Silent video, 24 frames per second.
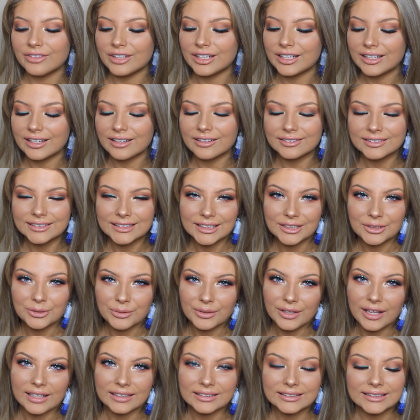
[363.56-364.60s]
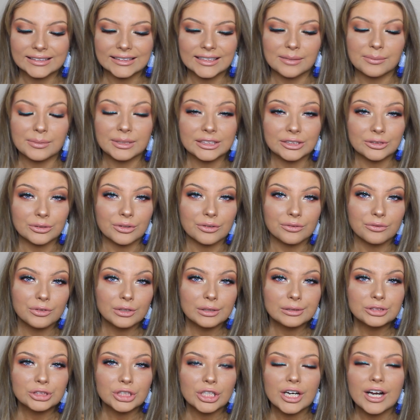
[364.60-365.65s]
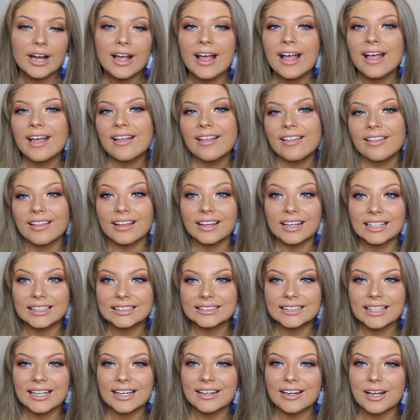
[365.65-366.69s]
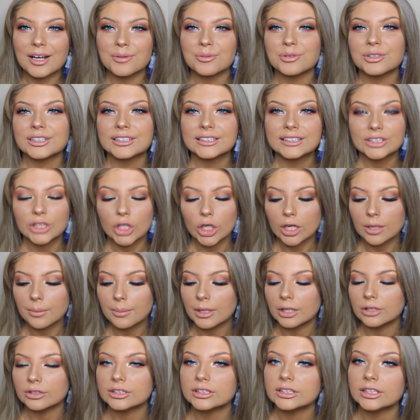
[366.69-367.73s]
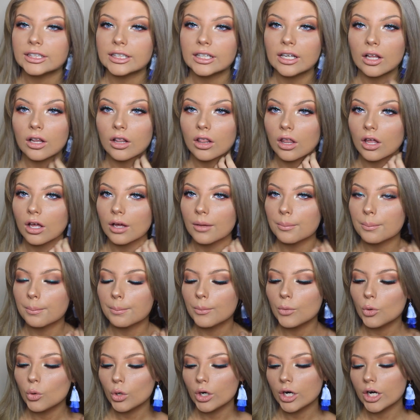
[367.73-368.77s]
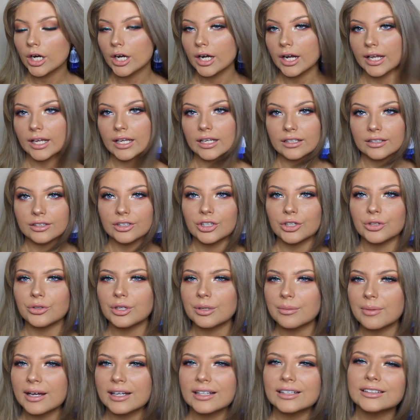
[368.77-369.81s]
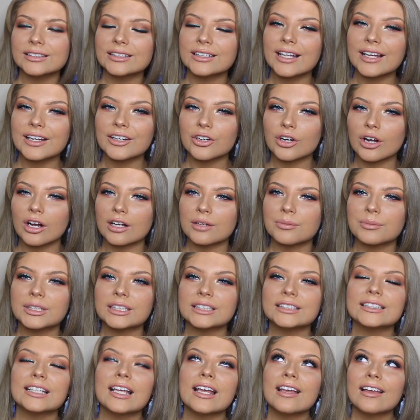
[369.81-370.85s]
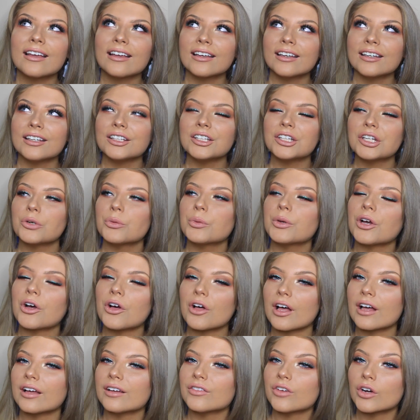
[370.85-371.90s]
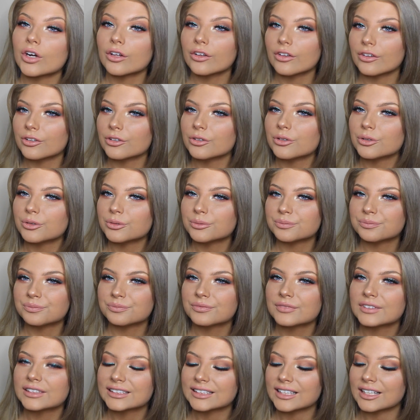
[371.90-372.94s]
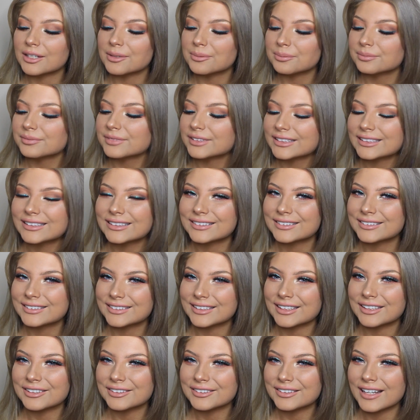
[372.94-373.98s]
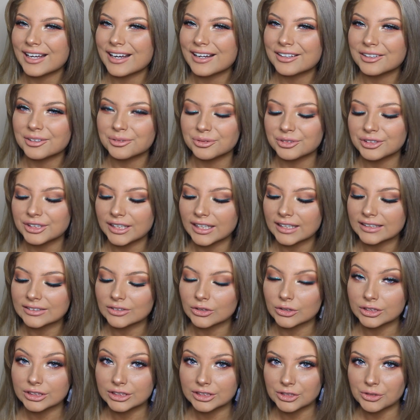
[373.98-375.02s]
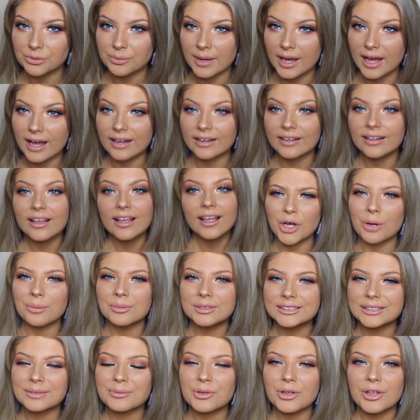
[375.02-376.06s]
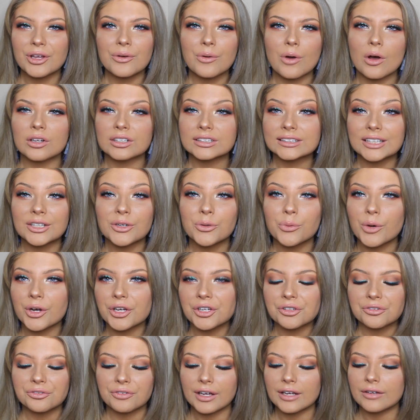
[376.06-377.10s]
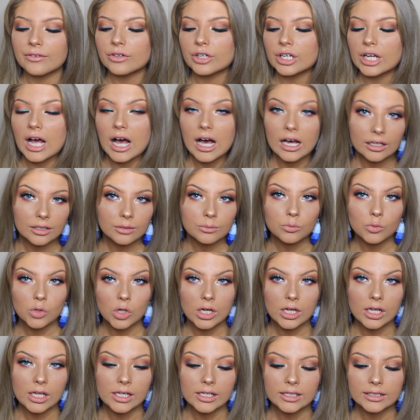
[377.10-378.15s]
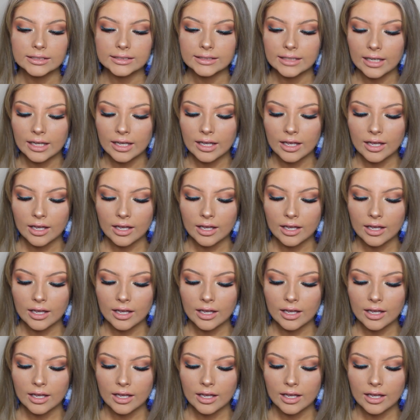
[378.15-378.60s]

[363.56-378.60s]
videos you would like to see me do in the future. Like I said, I want to start posting a lot more and, you know, get back into that grind because, you know, we all have our little slumps. So yeah, hopefully you guys aren't too mad. Comment down below also what your favorite item was.